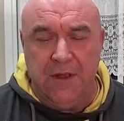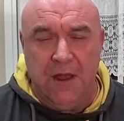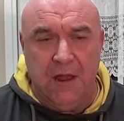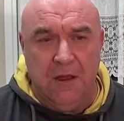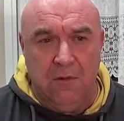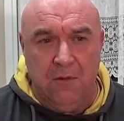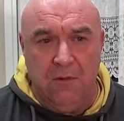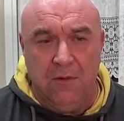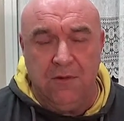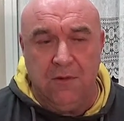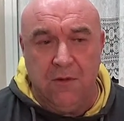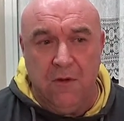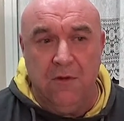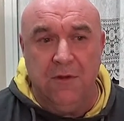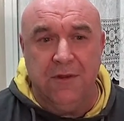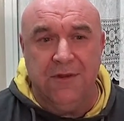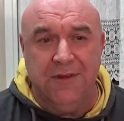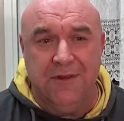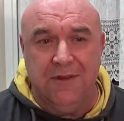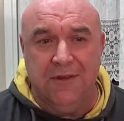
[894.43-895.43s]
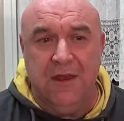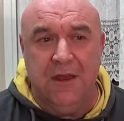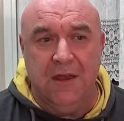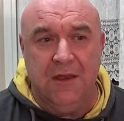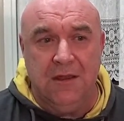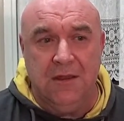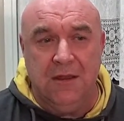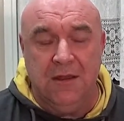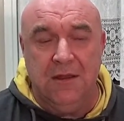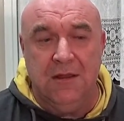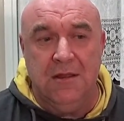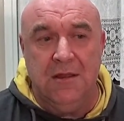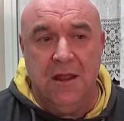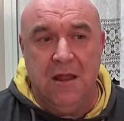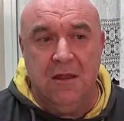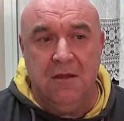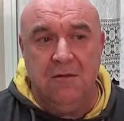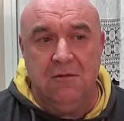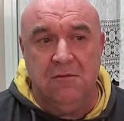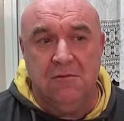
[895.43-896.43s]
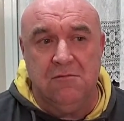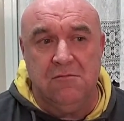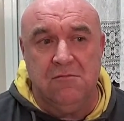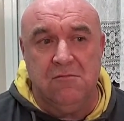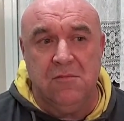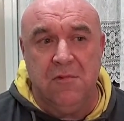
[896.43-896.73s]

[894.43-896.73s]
that I was going to say, and now